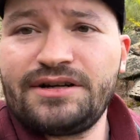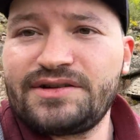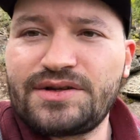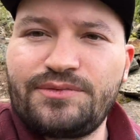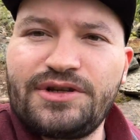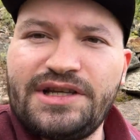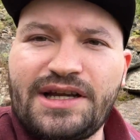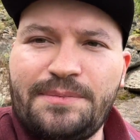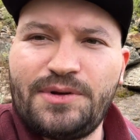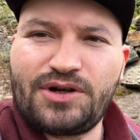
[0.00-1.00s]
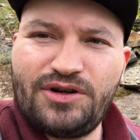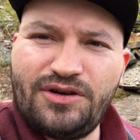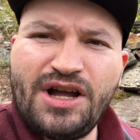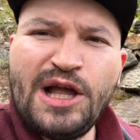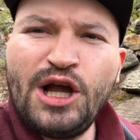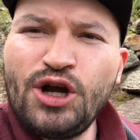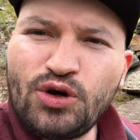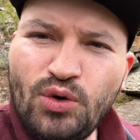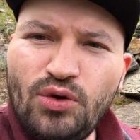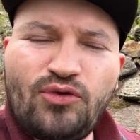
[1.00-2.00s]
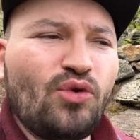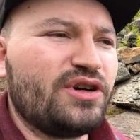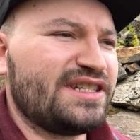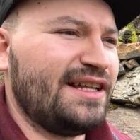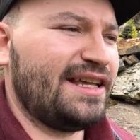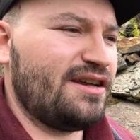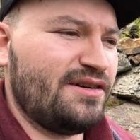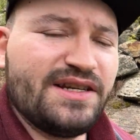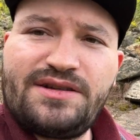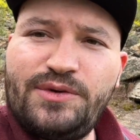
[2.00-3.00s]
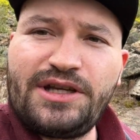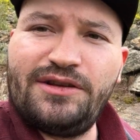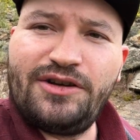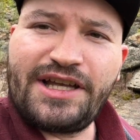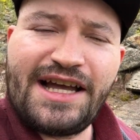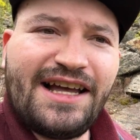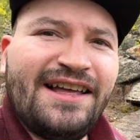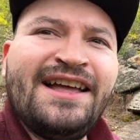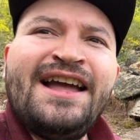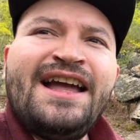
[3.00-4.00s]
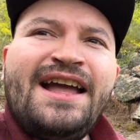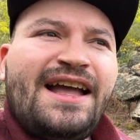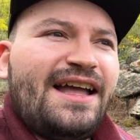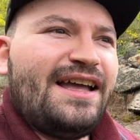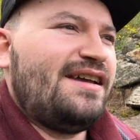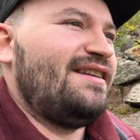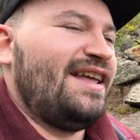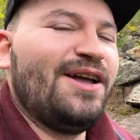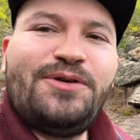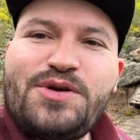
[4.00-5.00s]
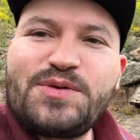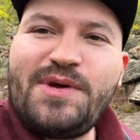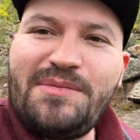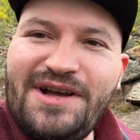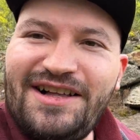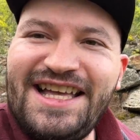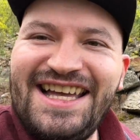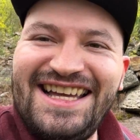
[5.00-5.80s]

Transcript: There's a really couple of cool forest-like areas that we can look at, and who knows, maybe I'll